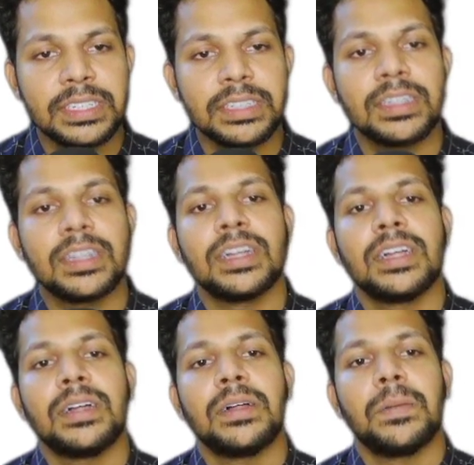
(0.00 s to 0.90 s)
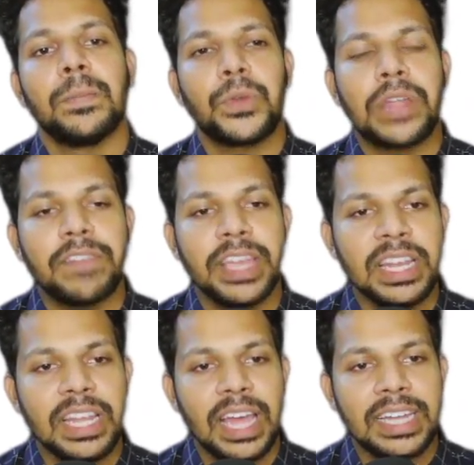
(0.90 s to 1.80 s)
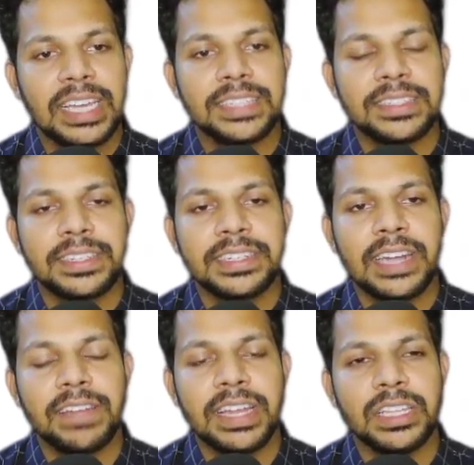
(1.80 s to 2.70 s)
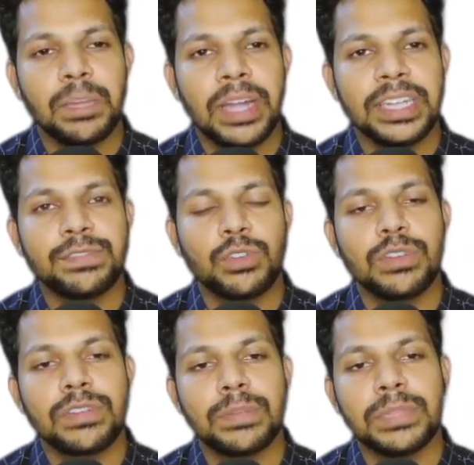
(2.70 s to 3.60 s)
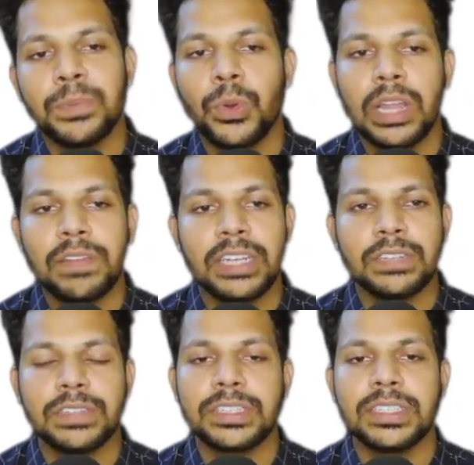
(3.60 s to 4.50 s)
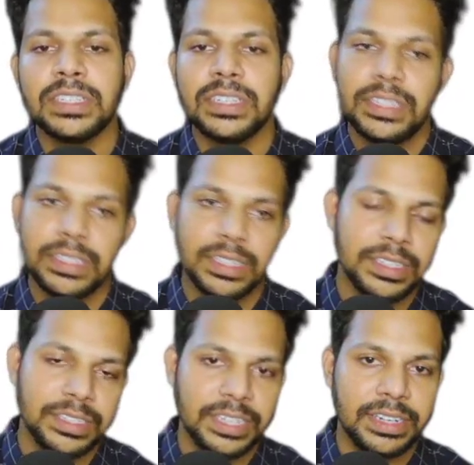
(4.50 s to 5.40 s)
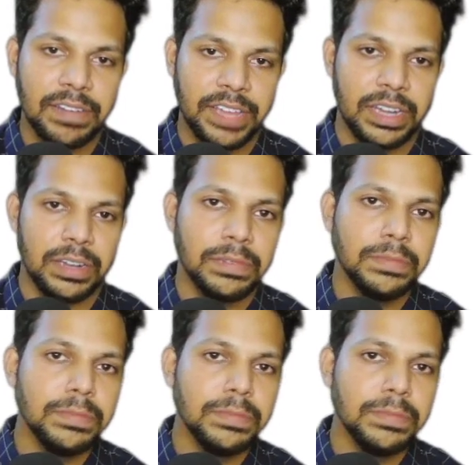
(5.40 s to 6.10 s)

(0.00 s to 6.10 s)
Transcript: the portal vein and here is the central vein. The blood is flowing from the portal vein towards the central vein.